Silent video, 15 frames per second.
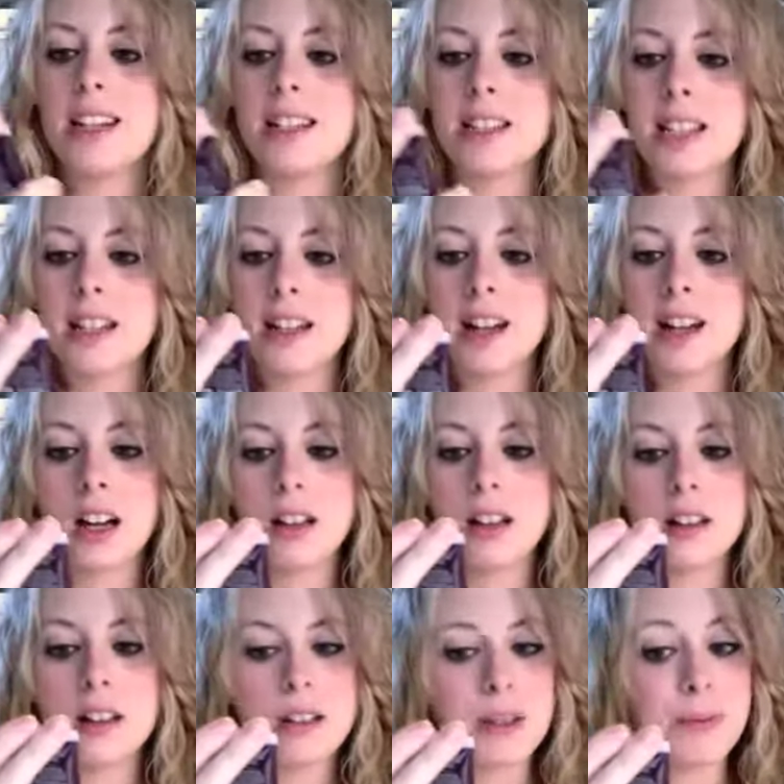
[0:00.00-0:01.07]
It's in
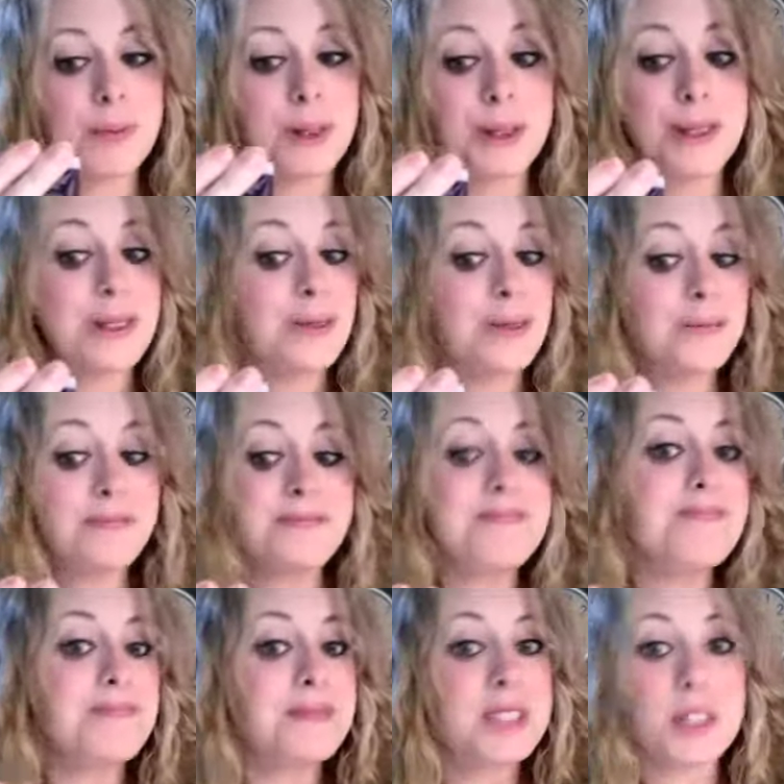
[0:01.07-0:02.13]
color number
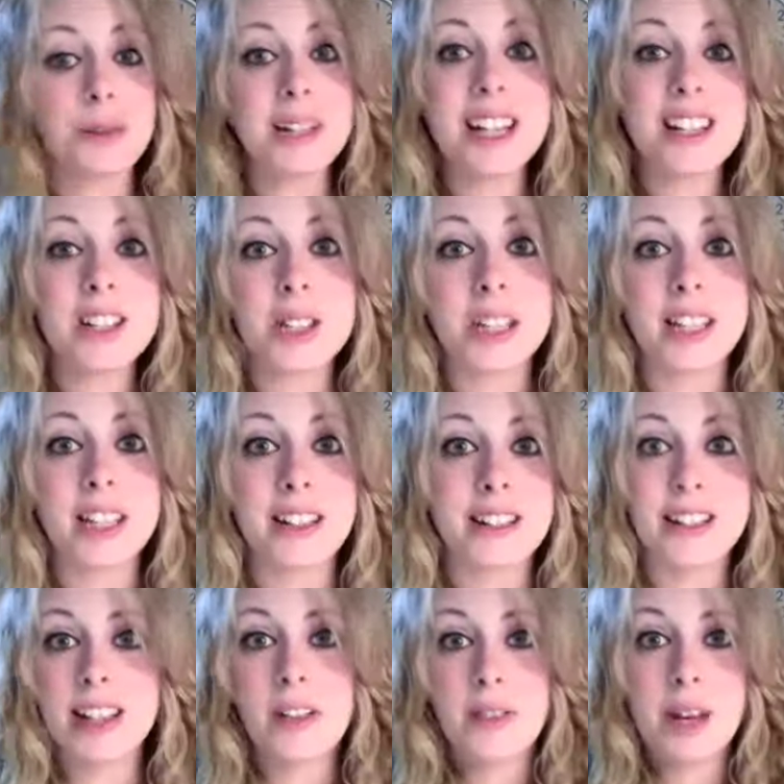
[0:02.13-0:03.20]
300,
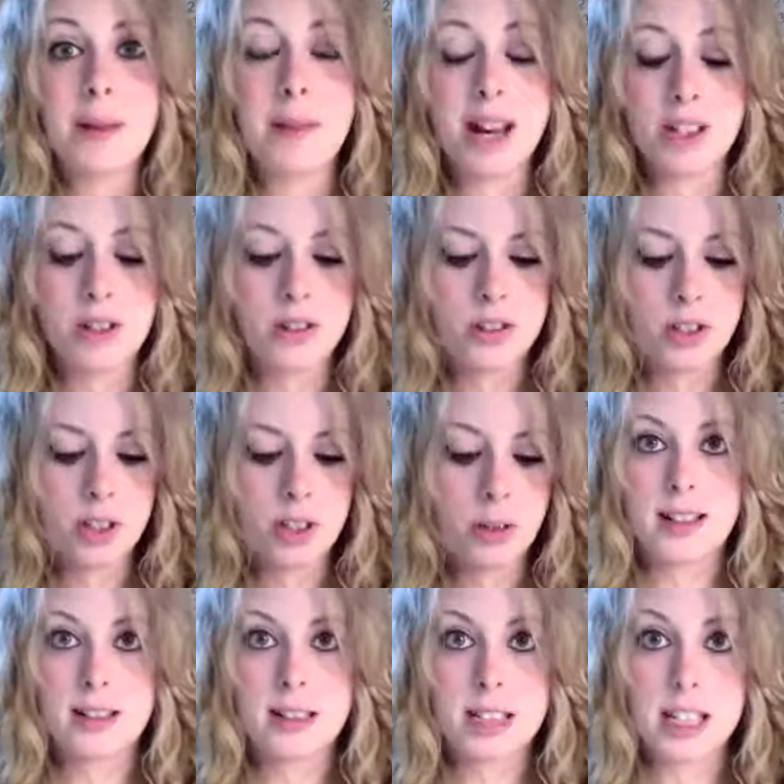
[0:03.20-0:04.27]
if that matters to
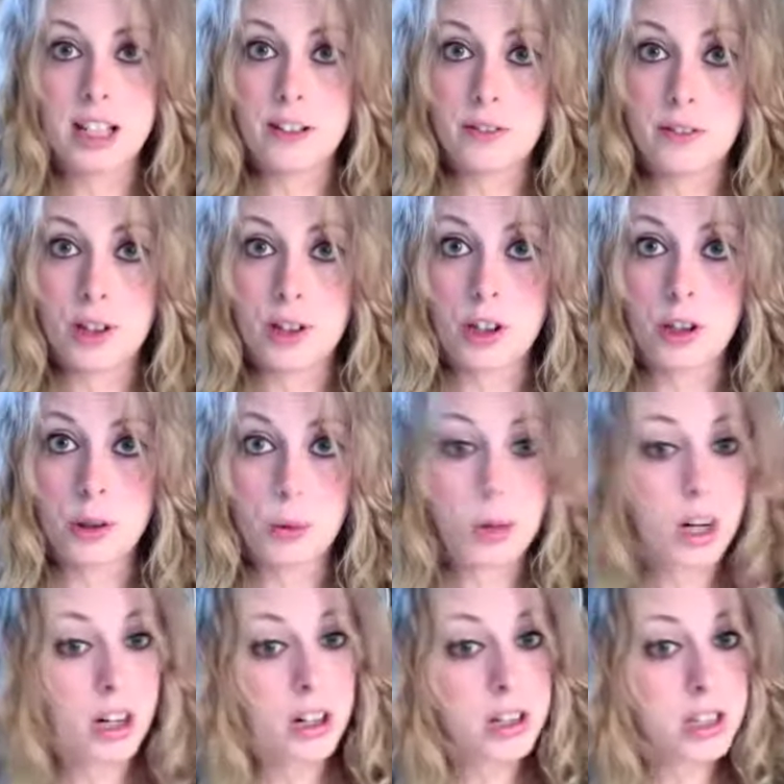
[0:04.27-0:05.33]
you if you
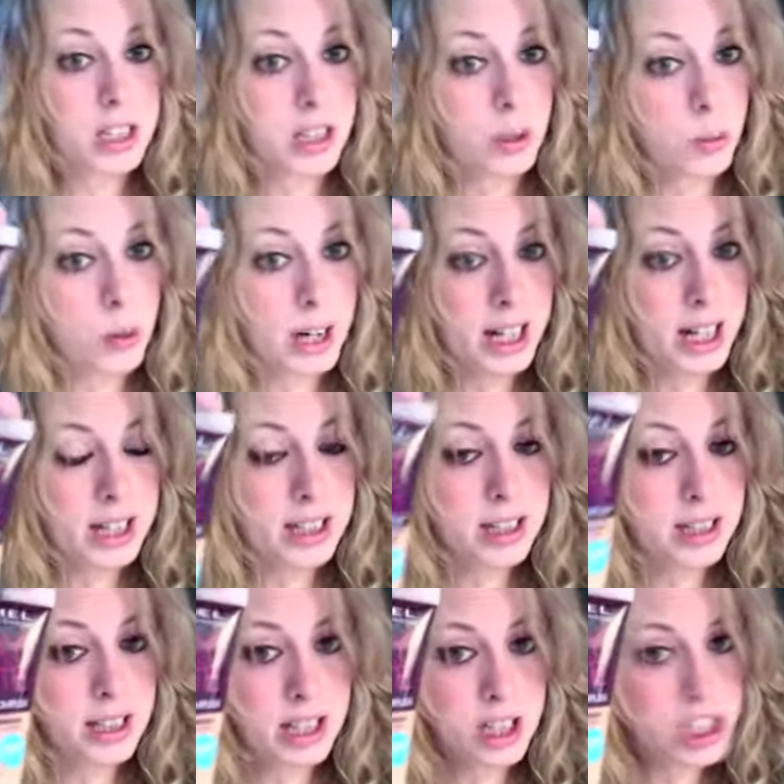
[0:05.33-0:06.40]
aren't a
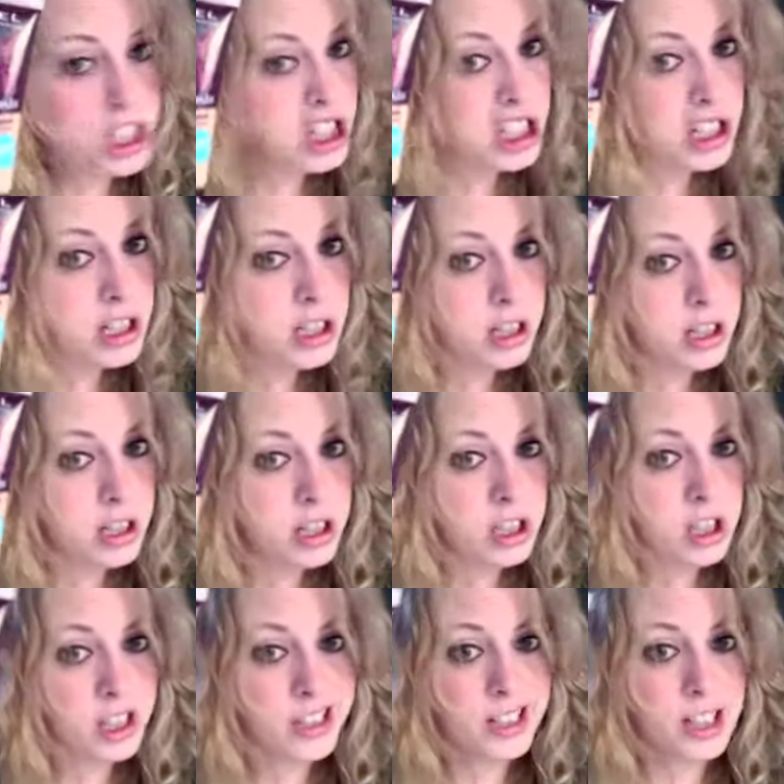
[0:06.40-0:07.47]
whitish,
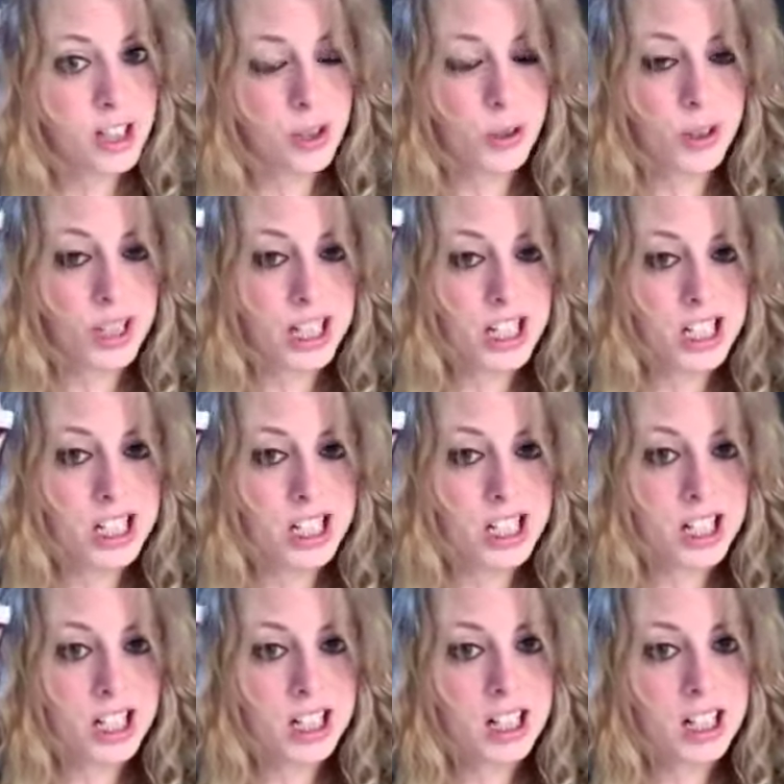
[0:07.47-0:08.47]
Jersey Shore-ish